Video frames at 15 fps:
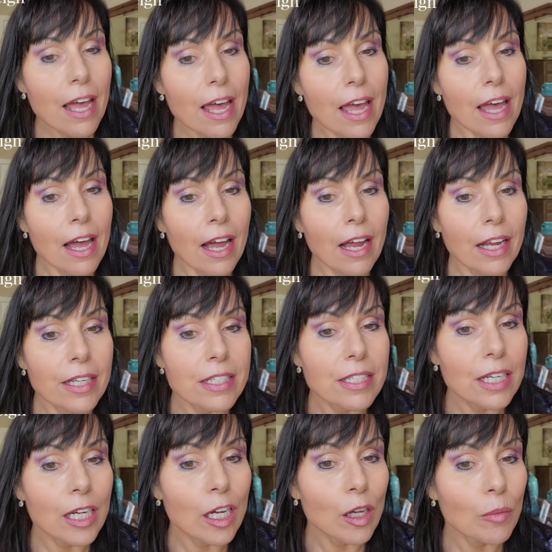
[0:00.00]
and
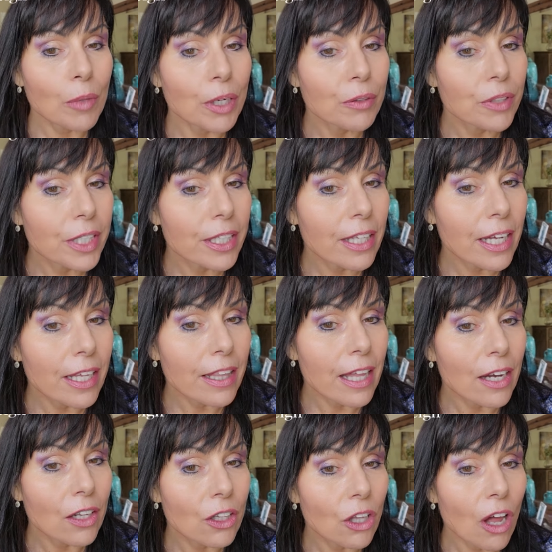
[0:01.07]
I really like
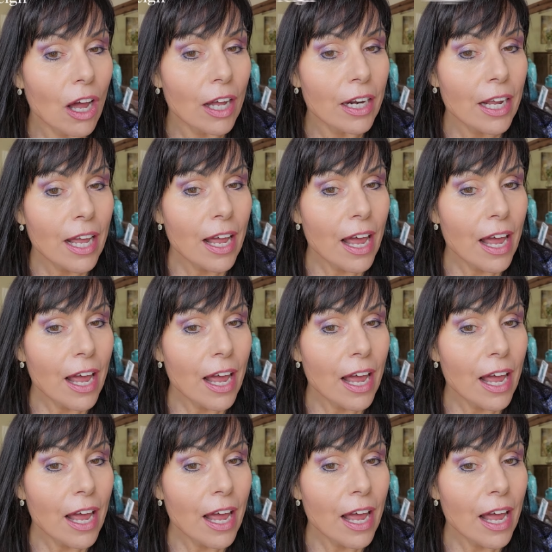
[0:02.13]
that a lot.